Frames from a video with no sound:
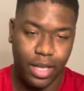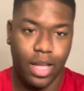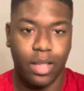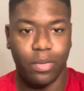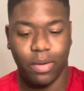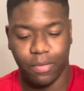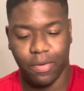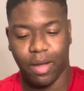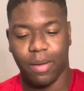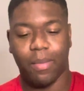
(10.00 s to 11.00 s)
other one
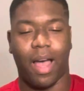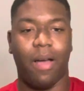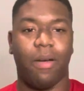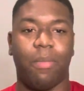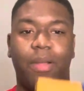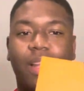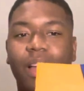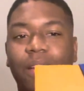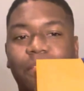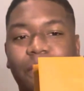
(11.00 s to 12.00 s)
from our
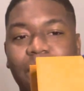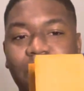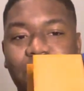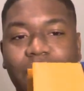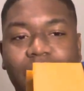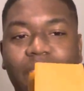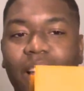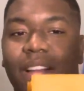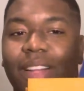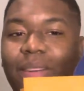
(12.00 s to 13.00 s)
beloved favorite,
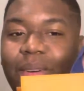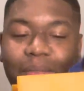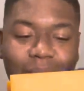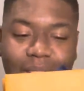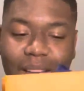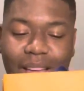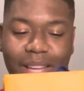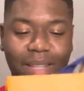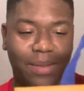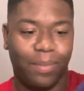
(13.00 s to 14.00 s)
Louis
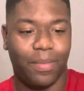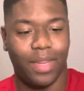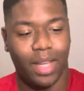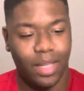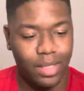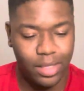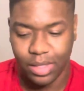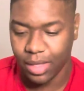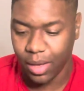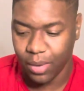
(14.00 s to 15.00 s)
Vuitton.
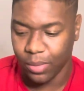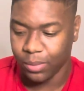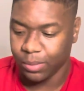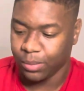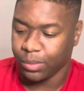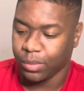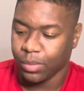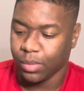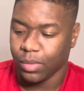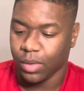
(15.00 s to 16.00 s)
So,
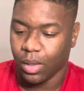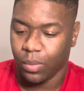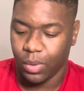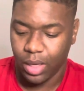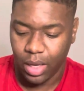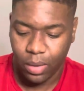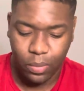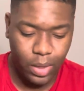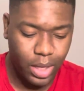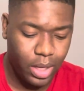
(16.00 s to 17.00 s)
we
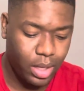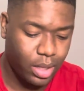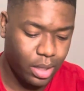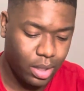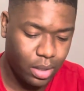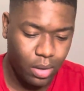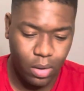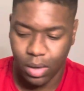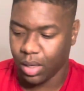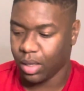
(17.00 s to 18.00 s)
went
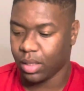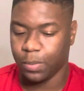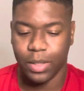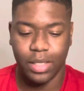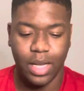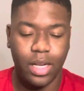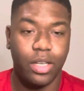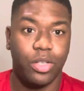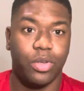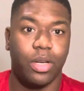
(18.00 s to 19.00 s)
on a
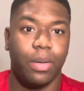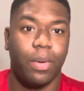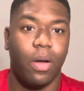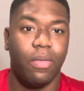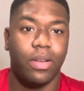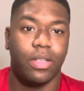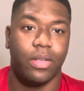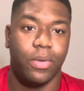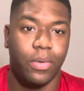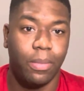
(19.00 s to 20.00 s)
spontaneous trip over
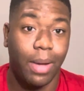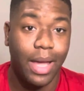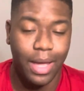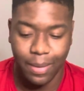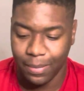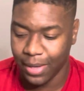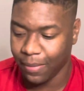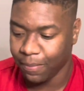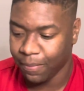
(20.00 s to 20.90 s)
to Miami